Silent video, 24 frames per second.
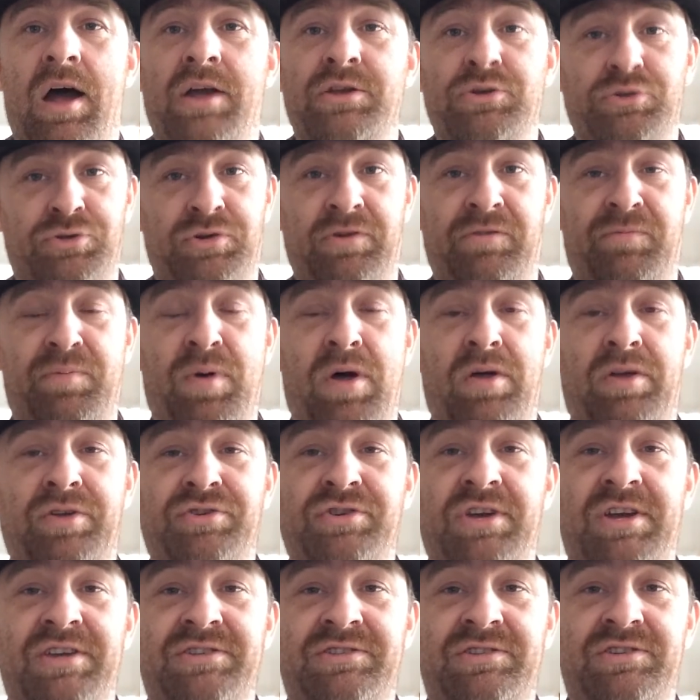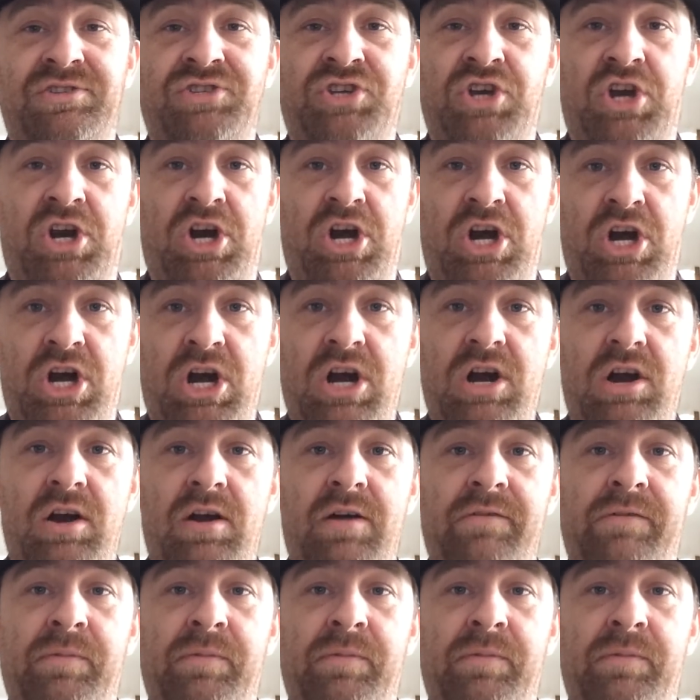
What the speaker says: You should have apologized to her